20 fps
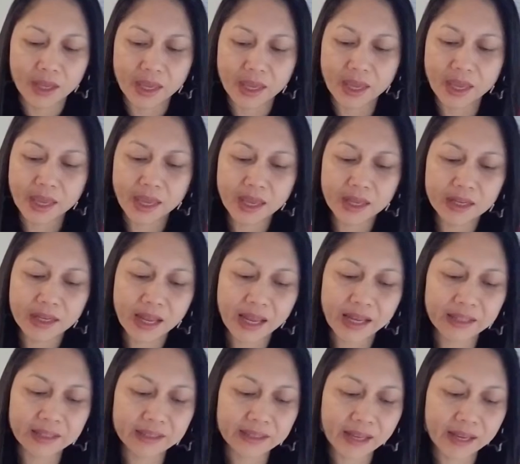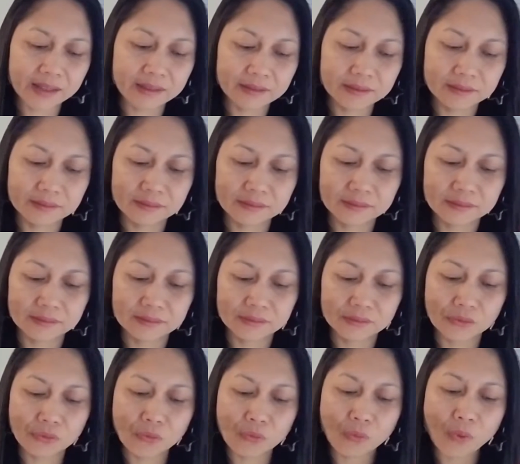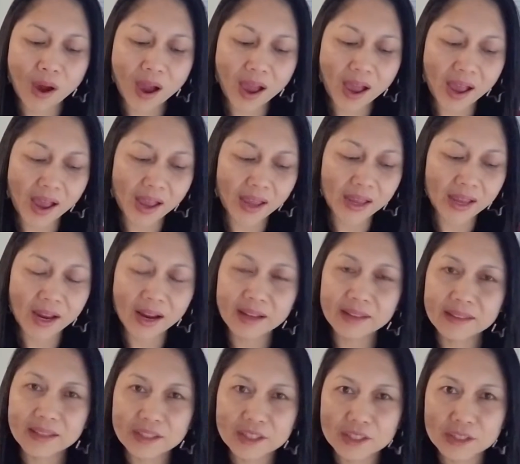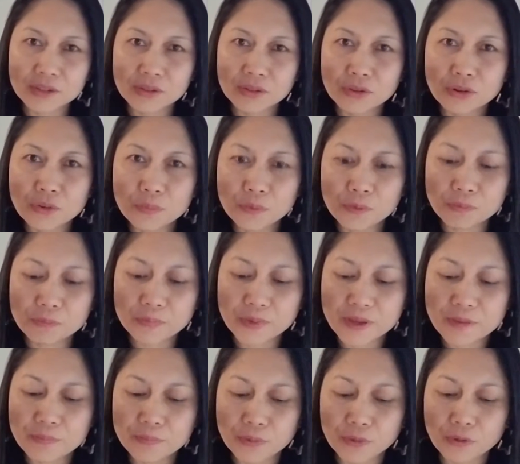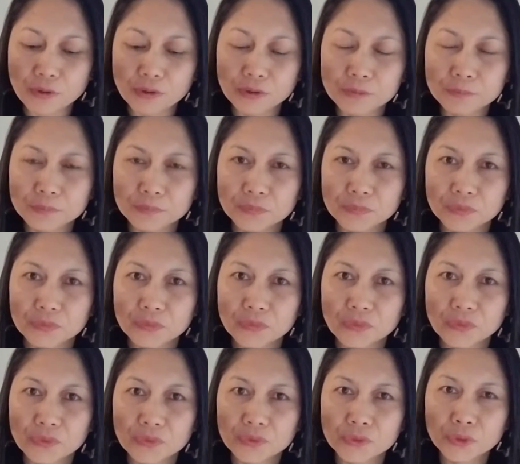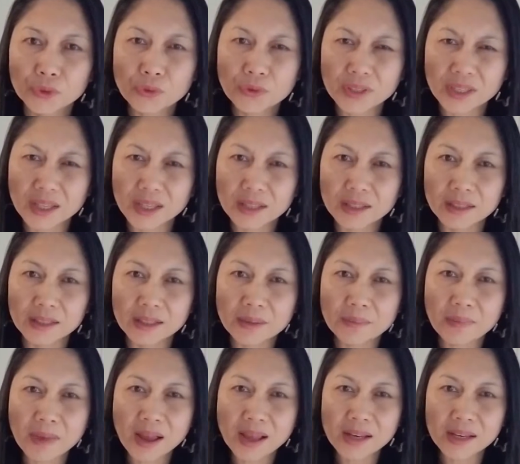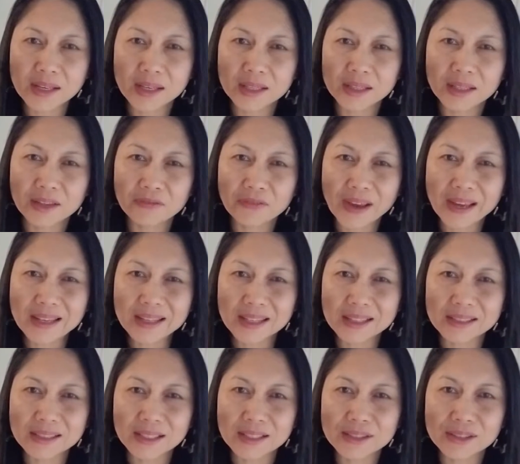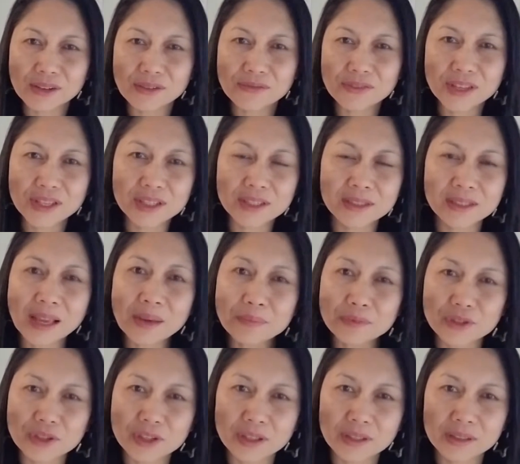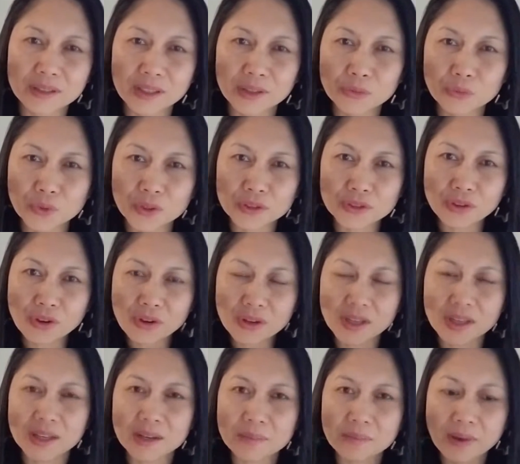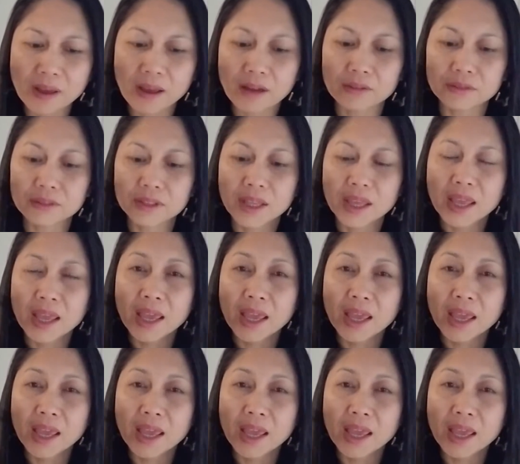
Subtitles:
And I said, why are this group of people looking the money, the finances of this subject that we're talking about?